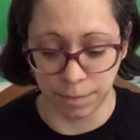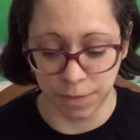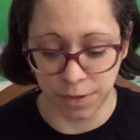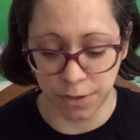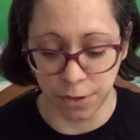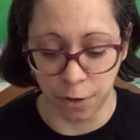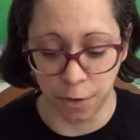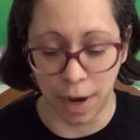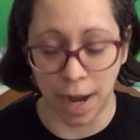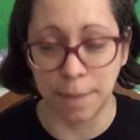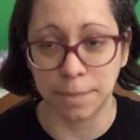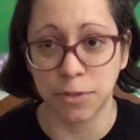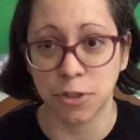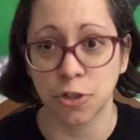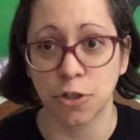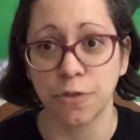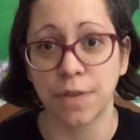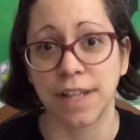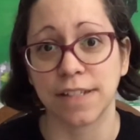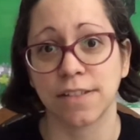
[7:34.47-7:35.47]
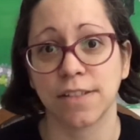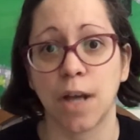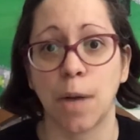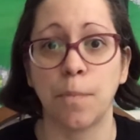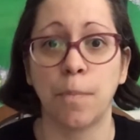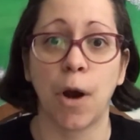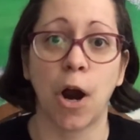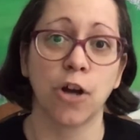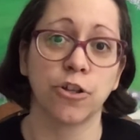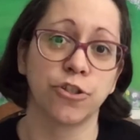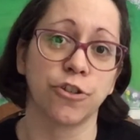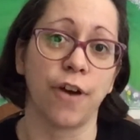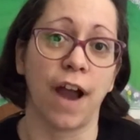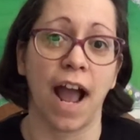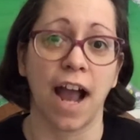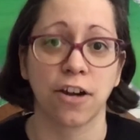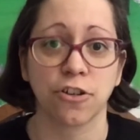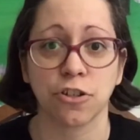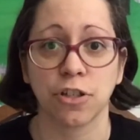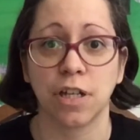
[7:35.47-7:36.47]
So I'm sure that some parts are
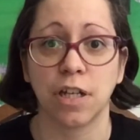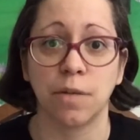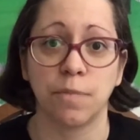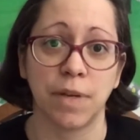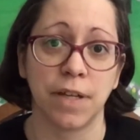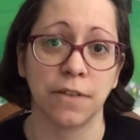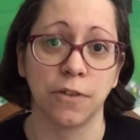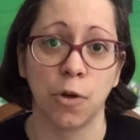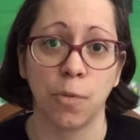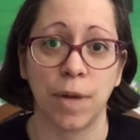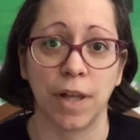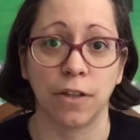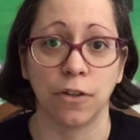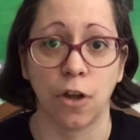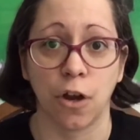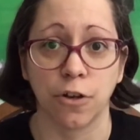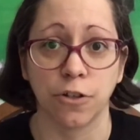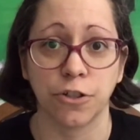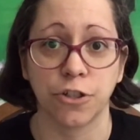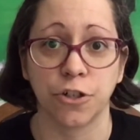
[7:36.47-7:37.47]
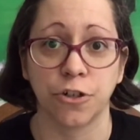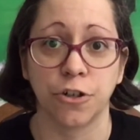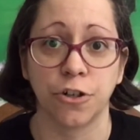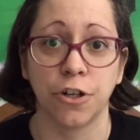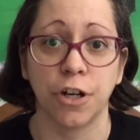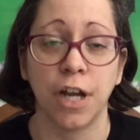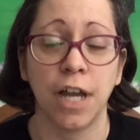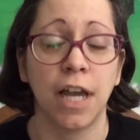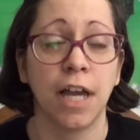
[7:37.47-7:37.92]
actually going to be a little bit larger